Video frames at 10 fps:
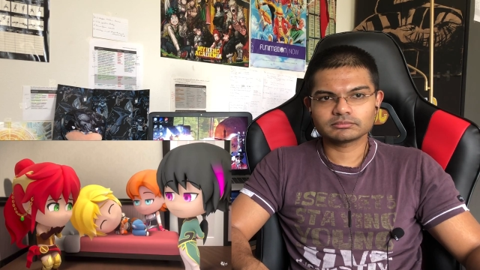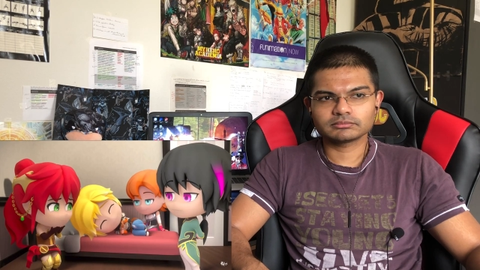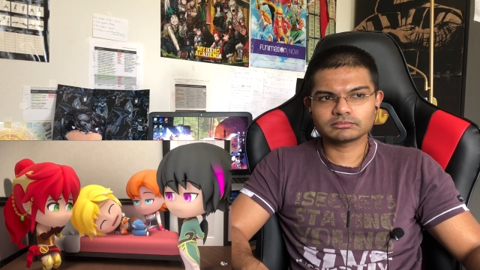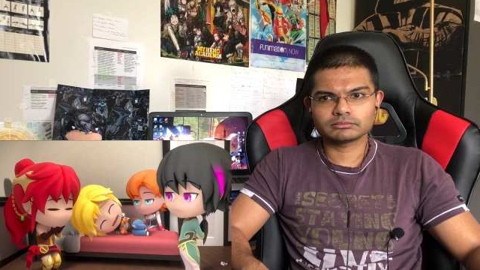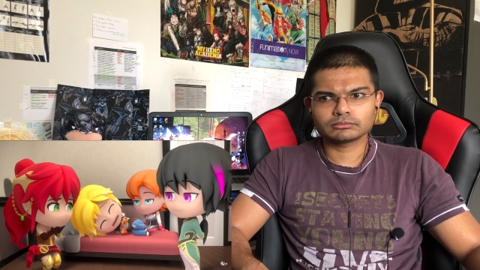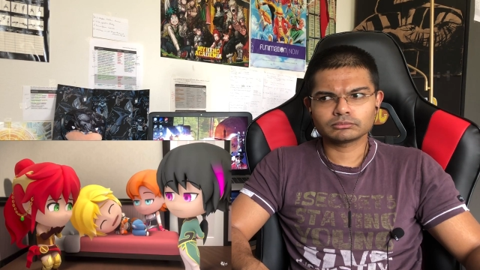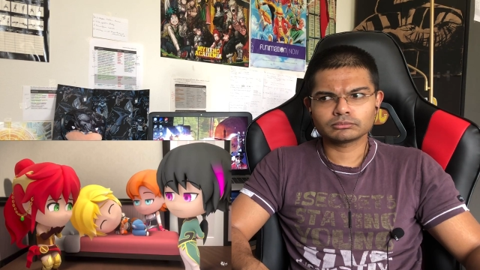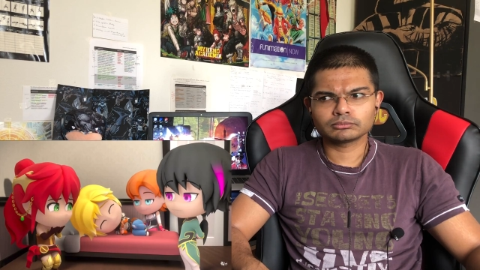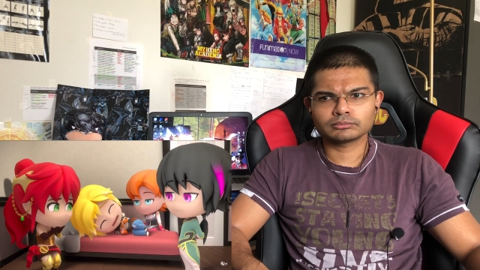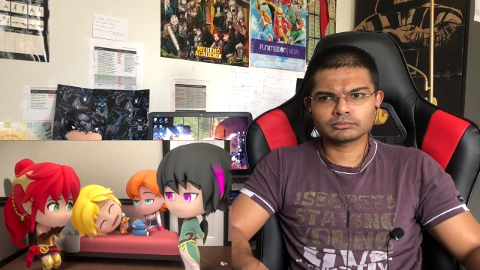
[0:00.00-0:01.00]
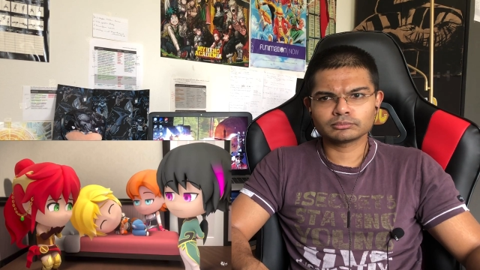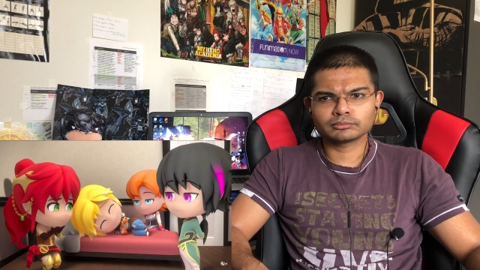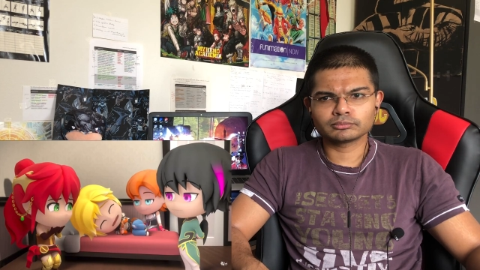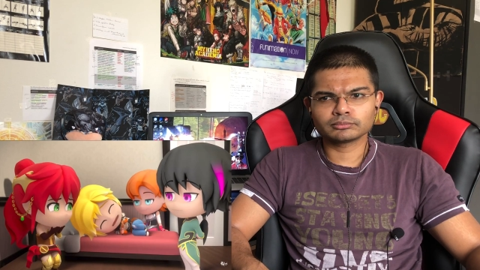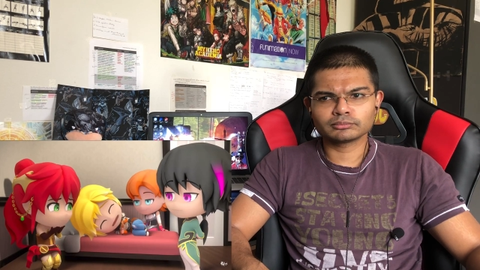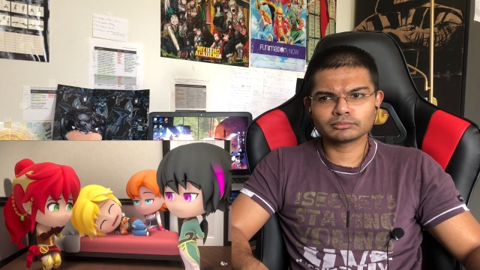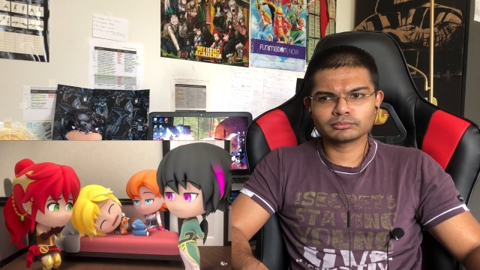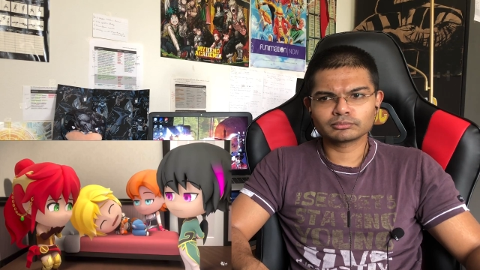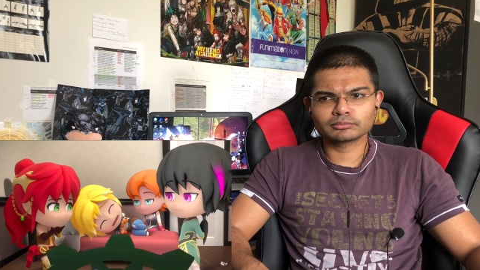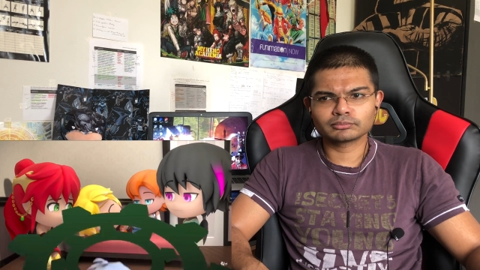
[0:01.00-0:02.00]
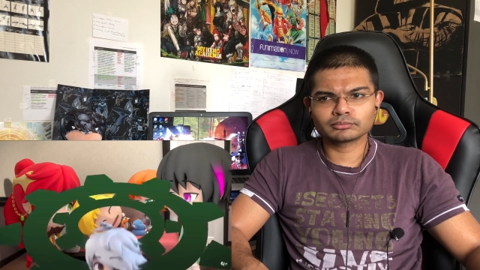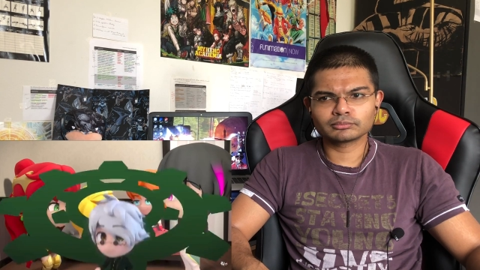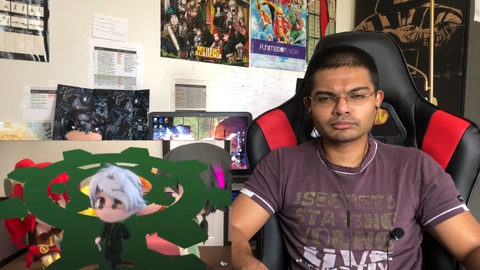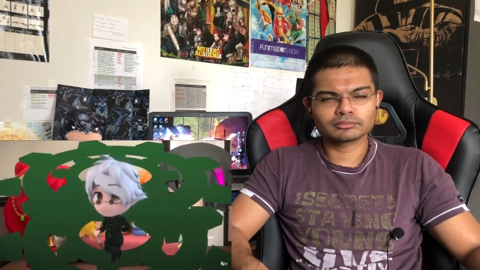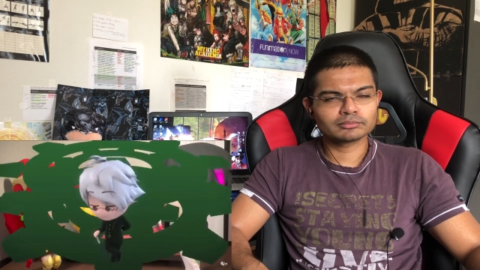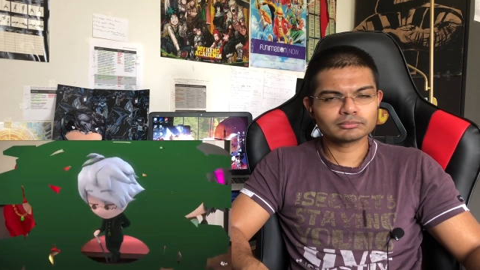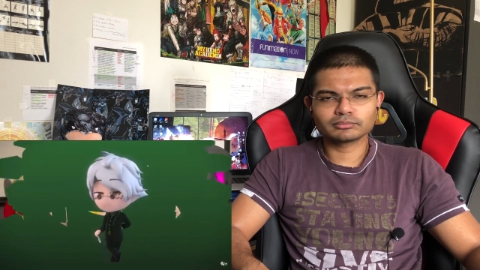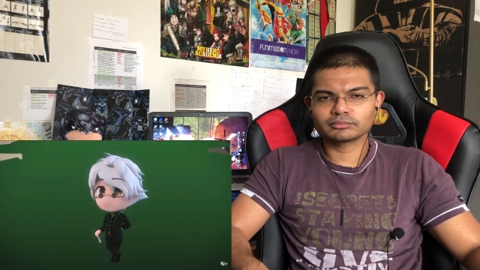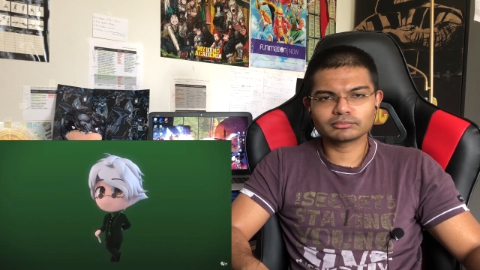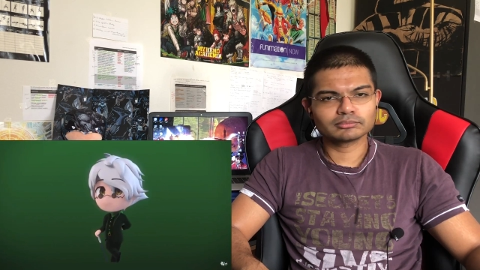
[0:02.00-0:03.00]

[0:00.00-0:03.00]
No one is speaking in this clip.